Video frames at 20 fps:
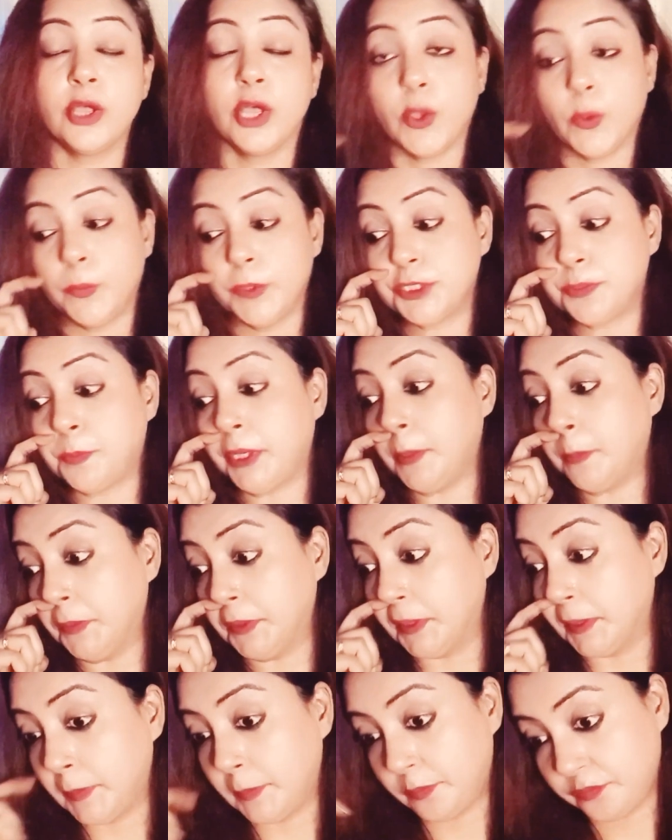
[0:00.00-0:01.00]
which
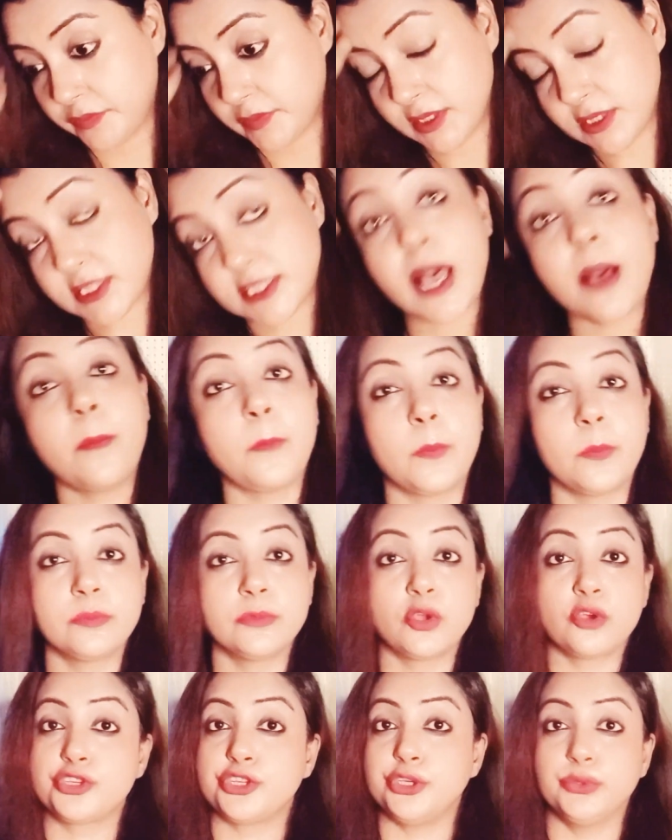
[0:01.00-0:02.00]
people, some,
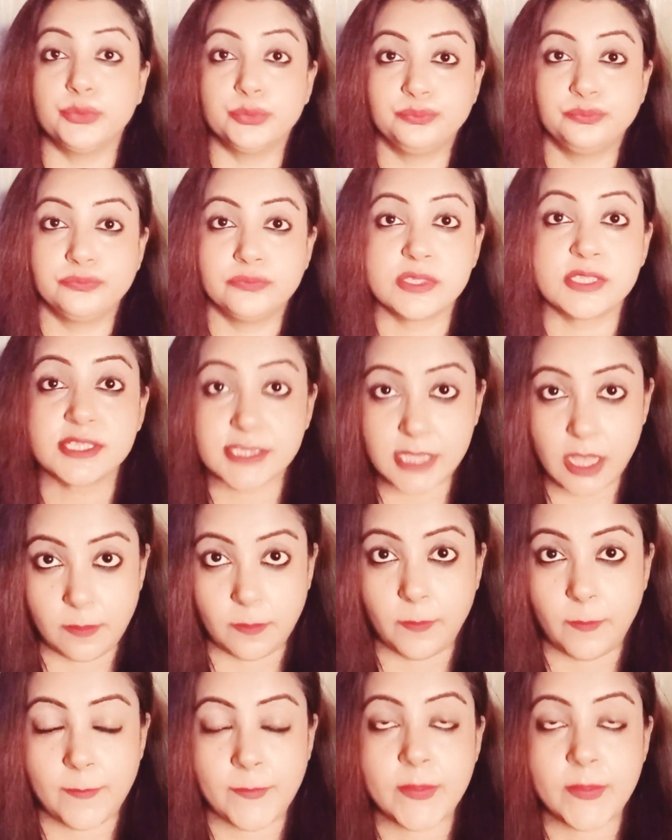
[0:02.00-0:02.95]
not you, some